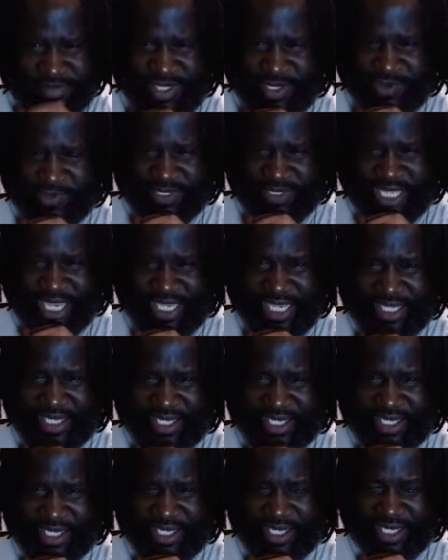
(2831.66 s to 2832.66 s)
Was that
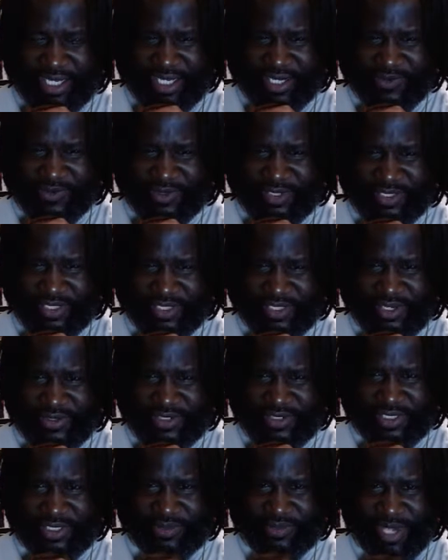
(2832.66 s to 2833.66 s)
Winter Soldier
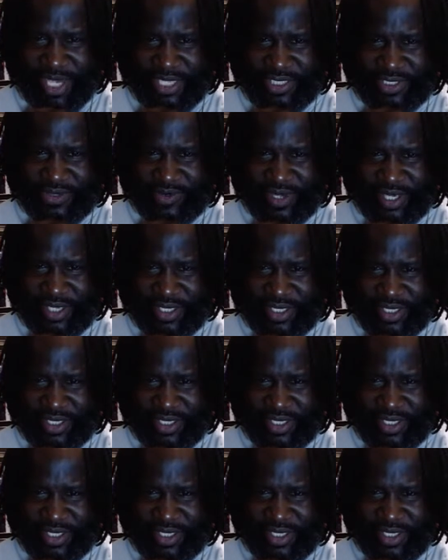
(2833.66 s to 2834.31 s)
she passed away?